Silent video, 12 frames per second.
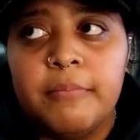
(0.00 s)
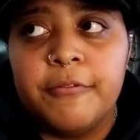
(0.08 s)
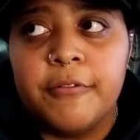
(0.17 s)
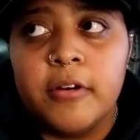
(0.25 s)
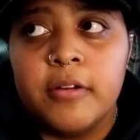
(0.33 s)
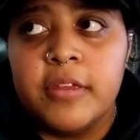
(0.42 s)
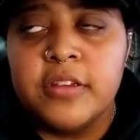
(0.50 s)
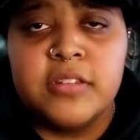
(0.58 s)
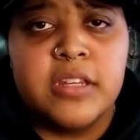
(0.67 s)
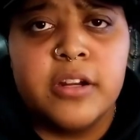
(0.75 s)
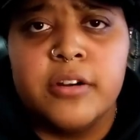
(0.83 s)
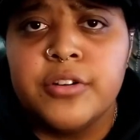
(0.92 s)
for this
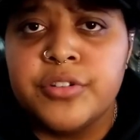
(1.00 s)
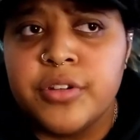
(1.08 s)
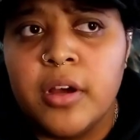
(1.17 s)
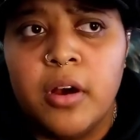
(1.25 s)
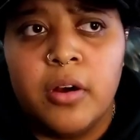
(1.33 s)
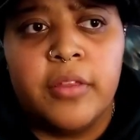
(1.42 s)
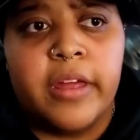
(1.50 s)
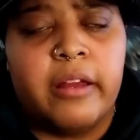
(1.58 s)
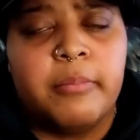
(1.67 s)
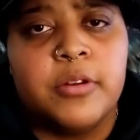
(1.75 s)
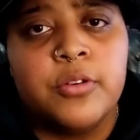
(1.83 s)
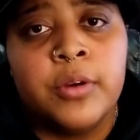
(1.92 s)
year or so that i've
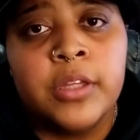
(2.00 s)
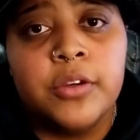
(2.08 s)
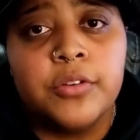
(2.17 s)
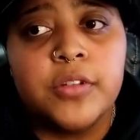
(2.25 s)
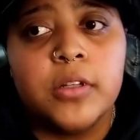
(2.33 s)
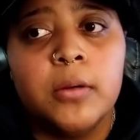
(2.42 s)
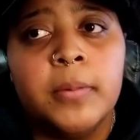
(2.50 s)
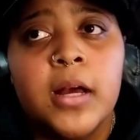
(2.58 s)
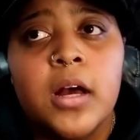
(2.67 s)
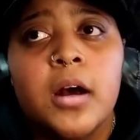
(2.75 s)
been doing youtube